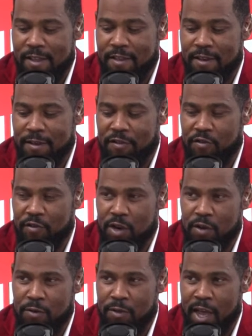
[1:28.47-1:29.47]
the
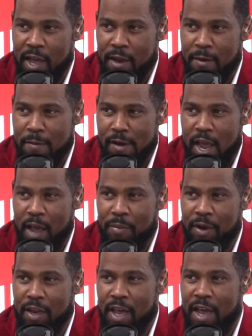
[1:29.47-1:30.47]
struggle that
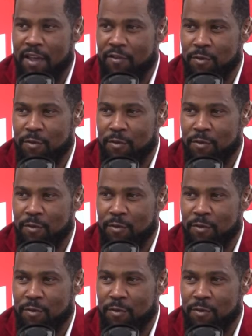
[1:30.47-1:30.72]
happened last